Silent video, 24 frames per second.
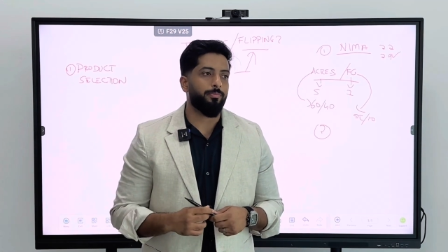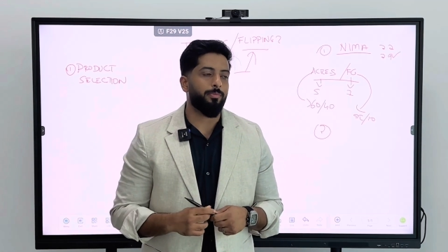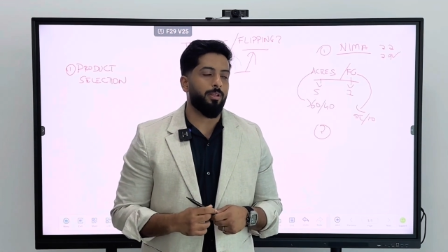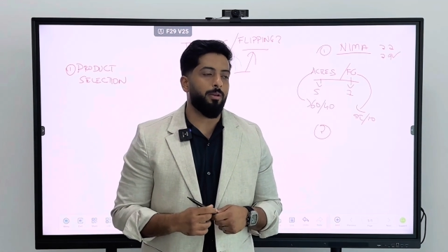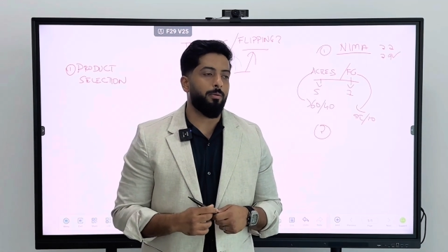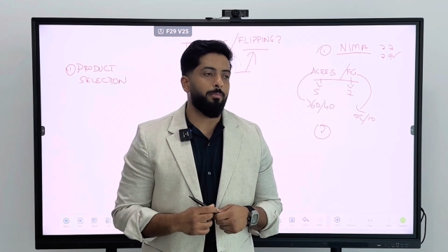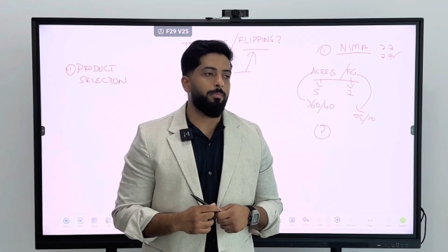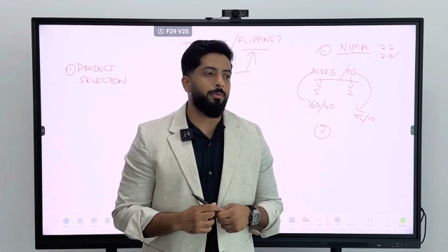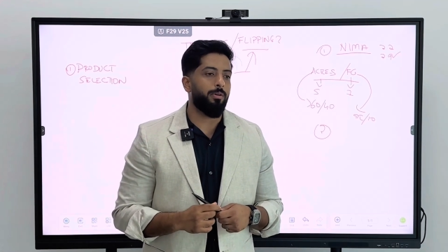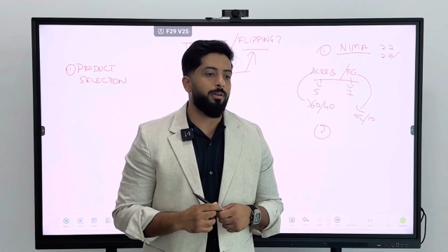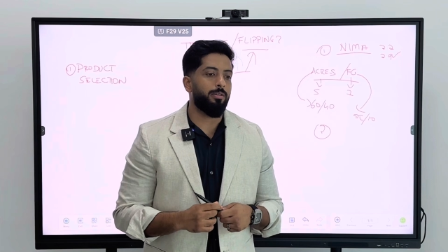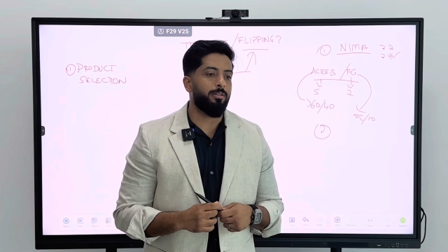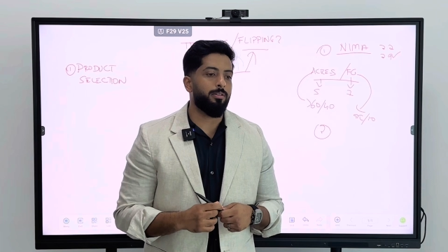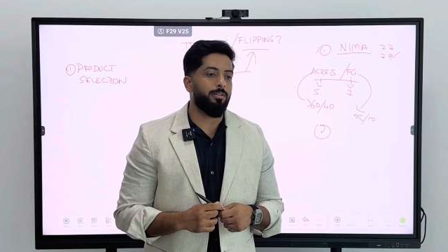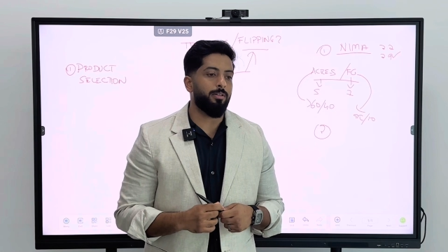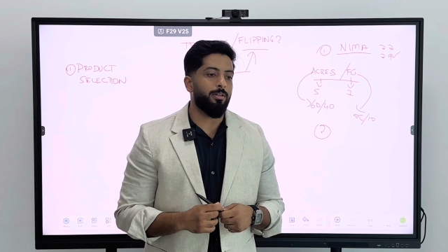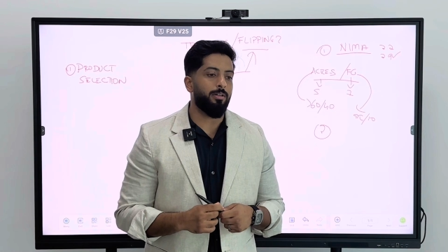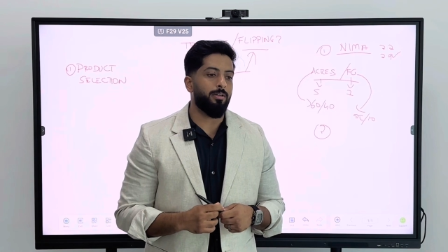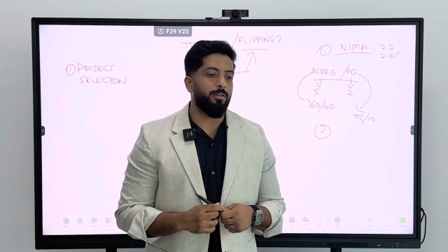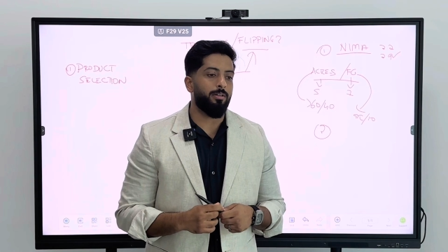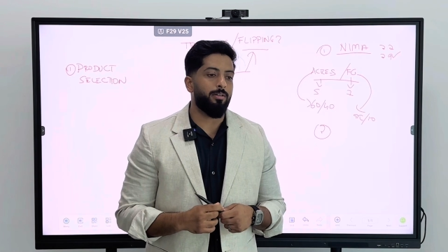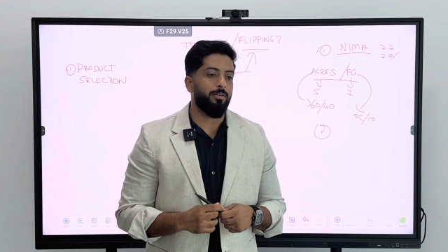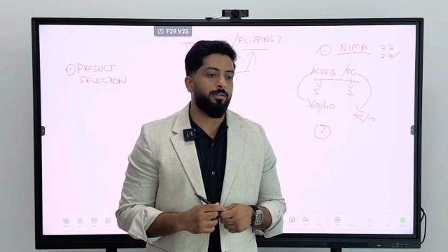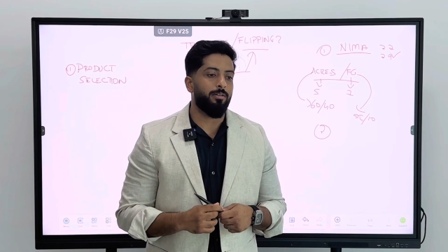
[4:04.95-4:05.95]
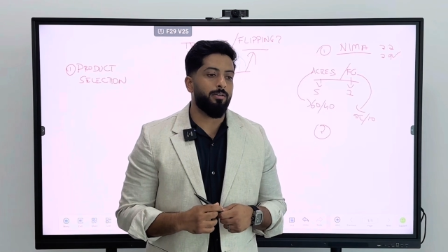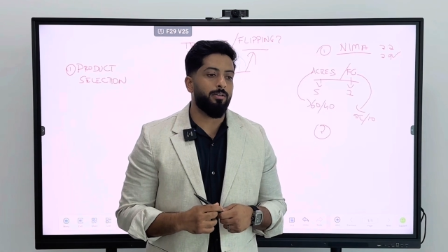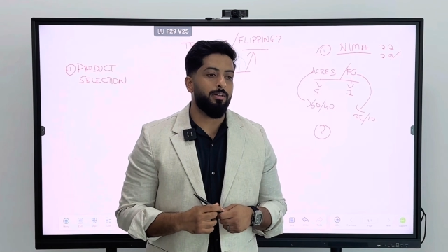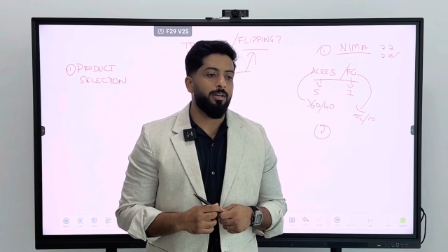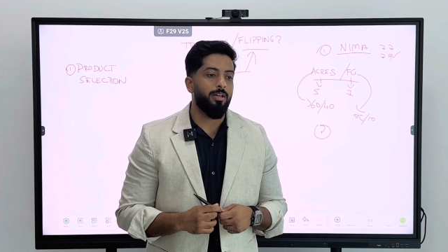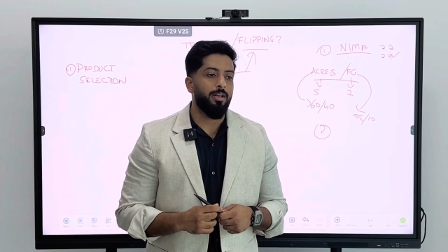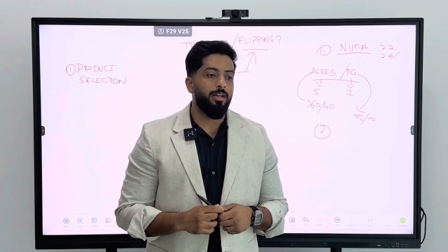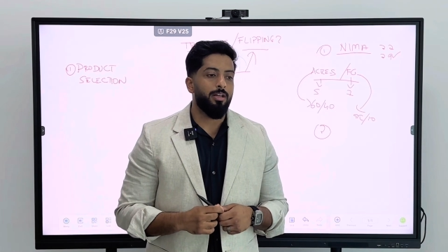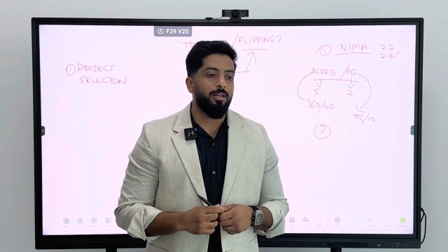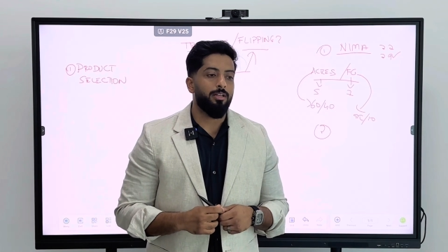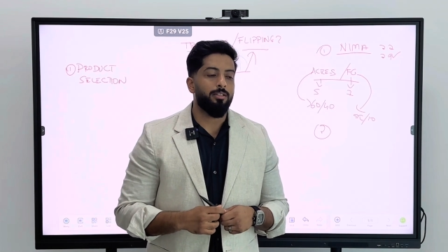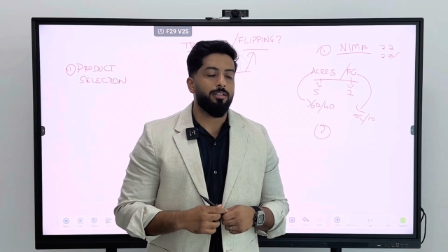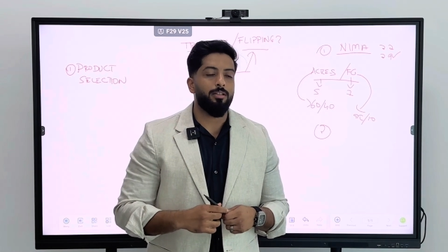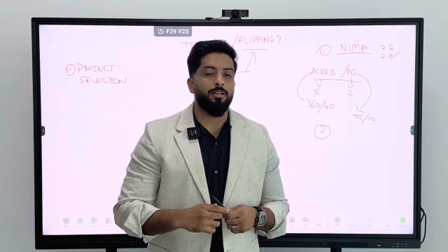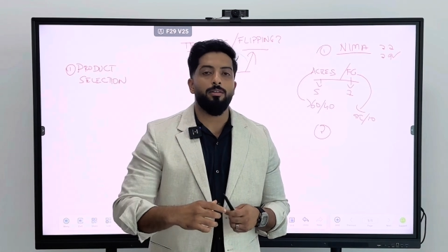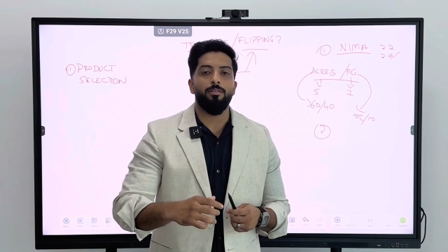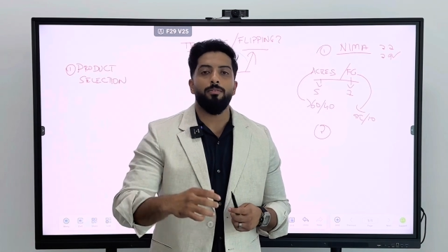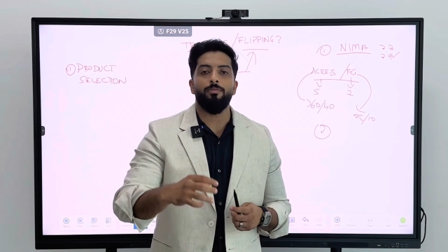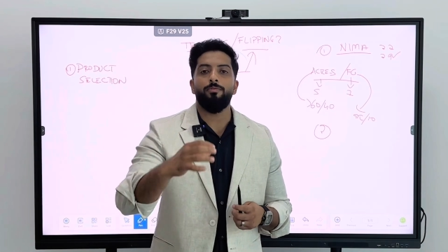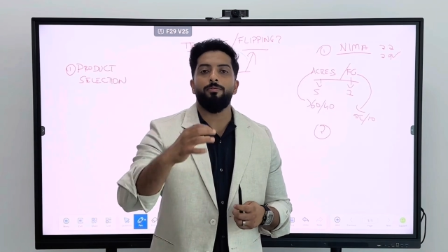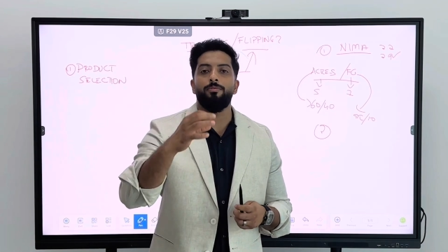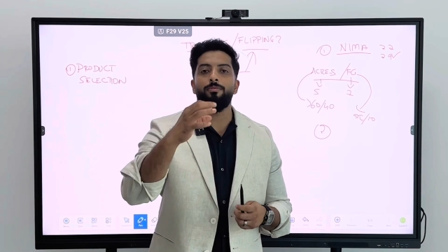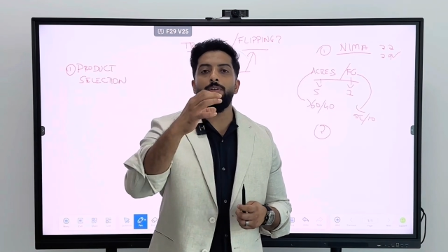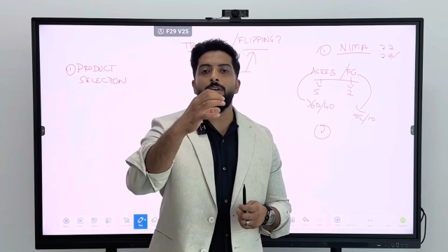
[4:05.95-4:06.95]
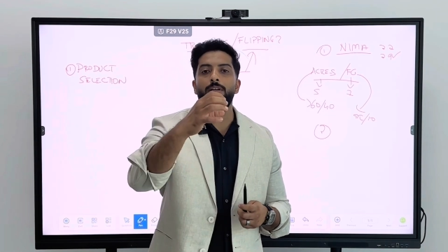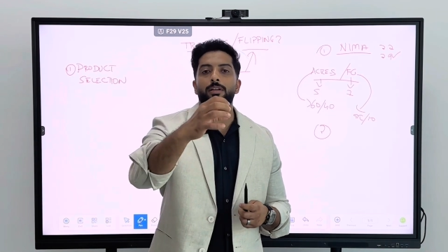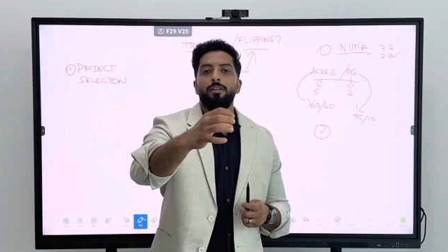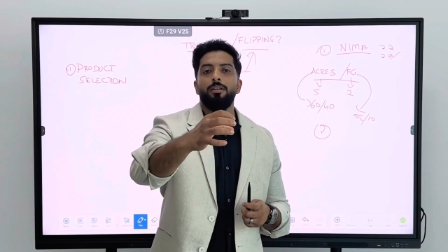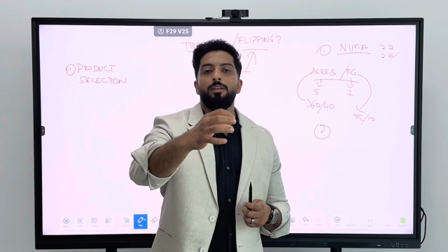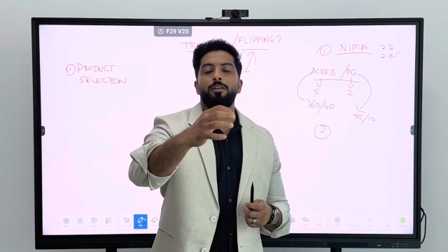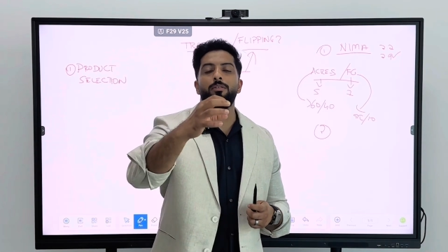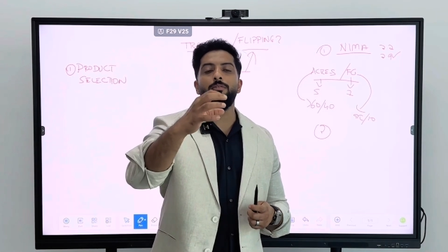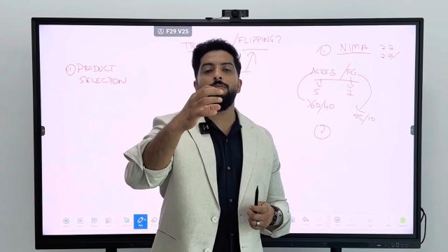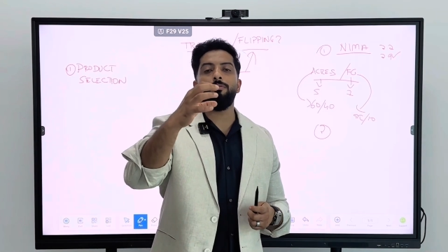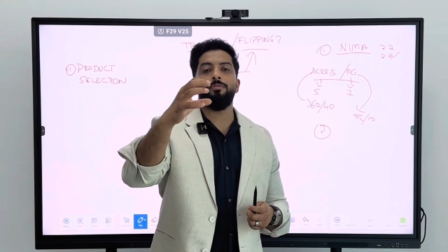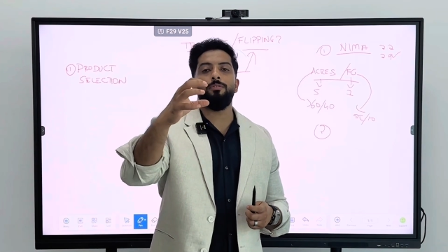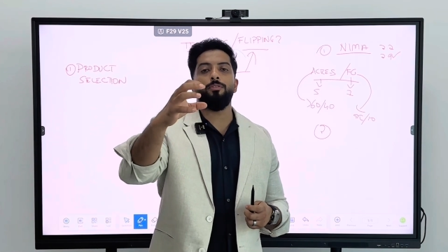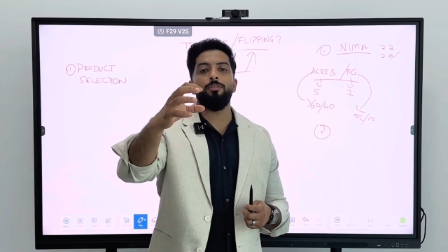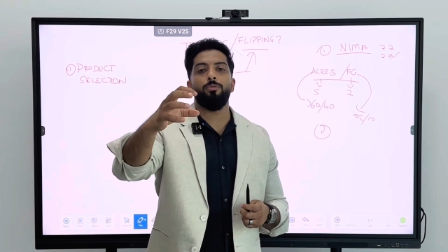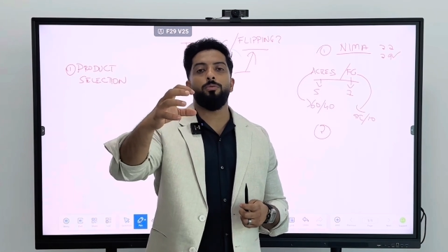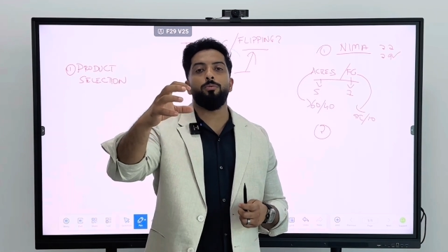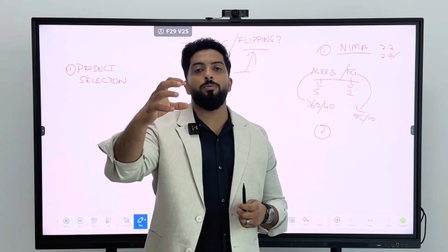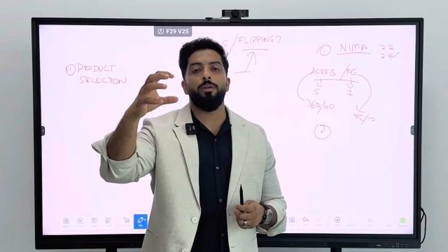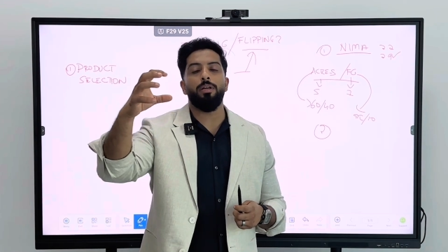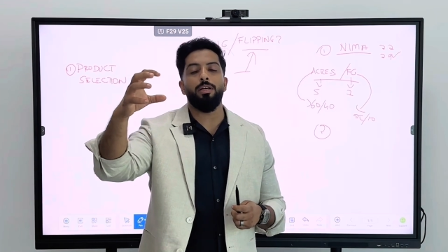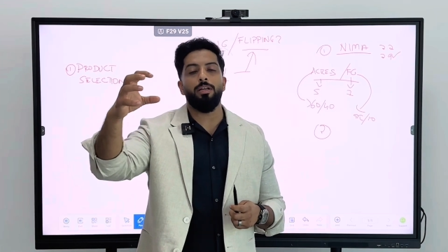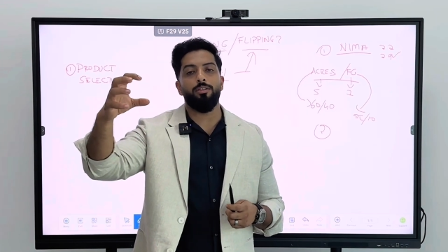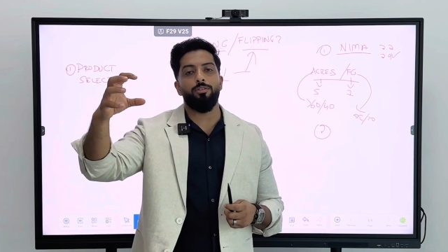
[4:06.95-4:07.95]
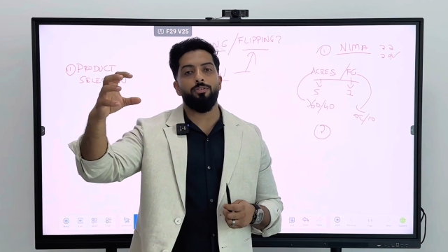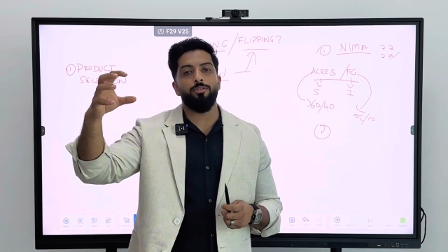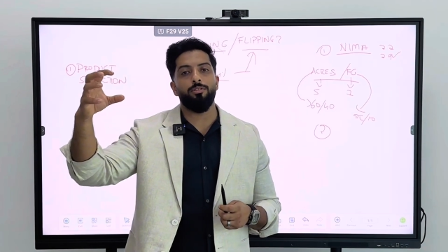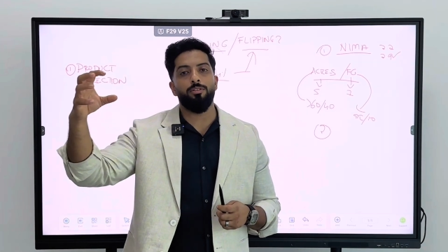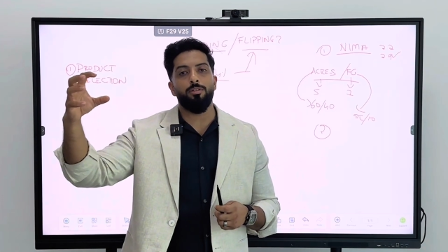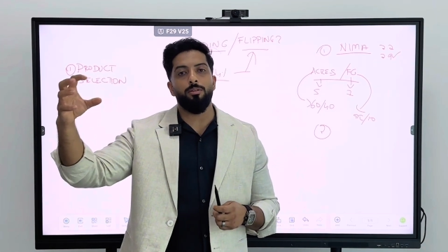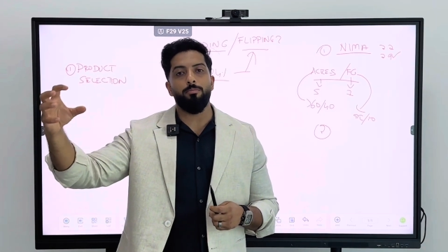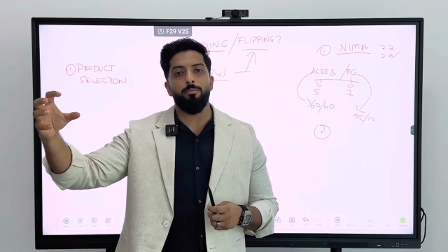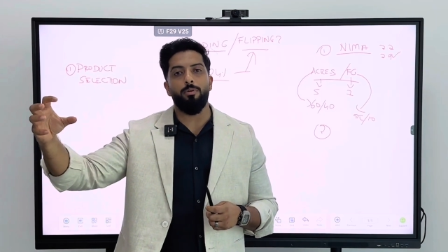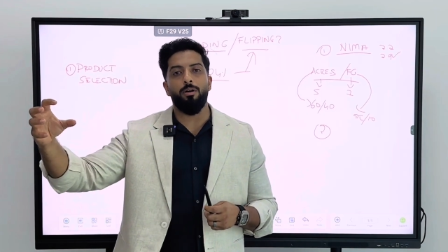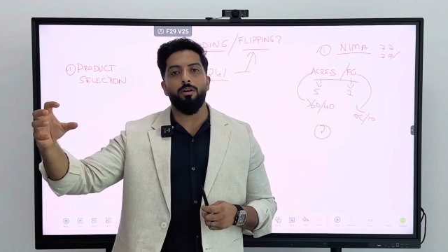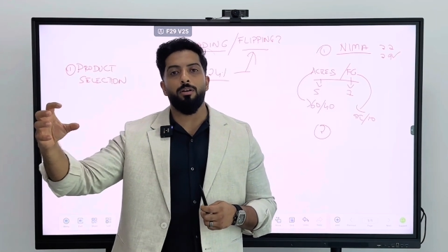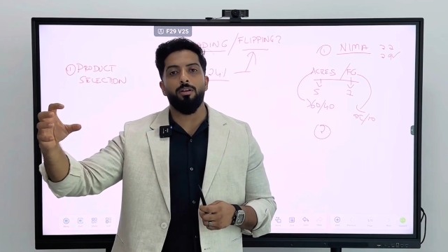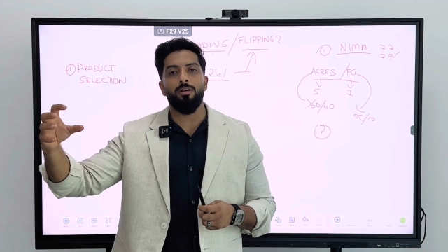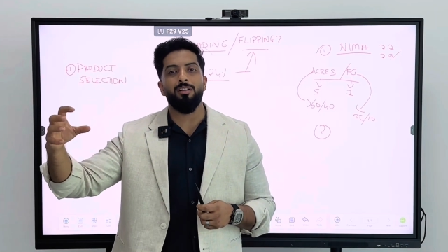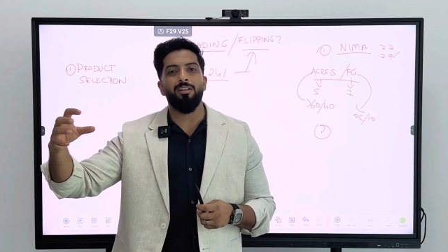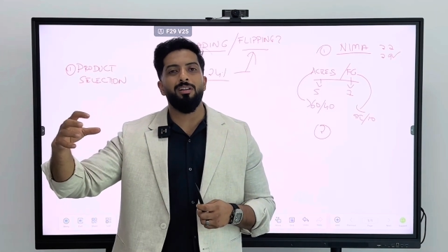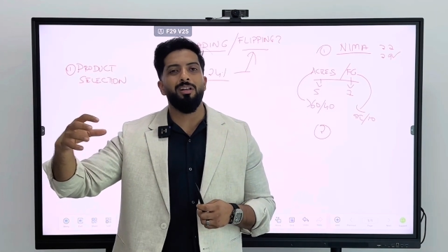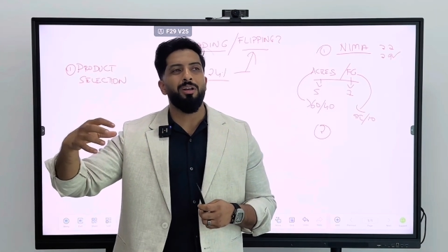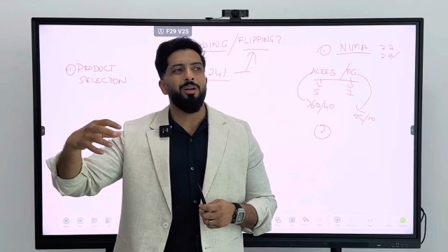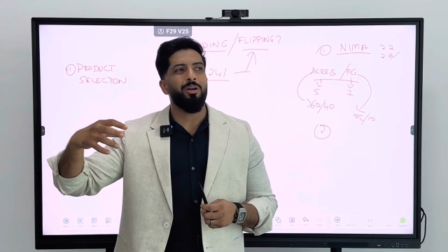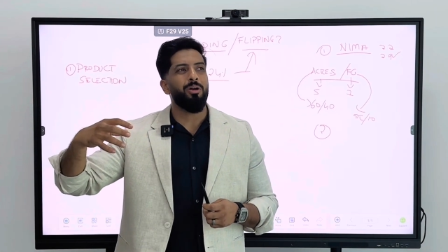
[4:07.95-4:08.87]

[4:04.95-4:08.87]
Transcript: But there are very few agents in the market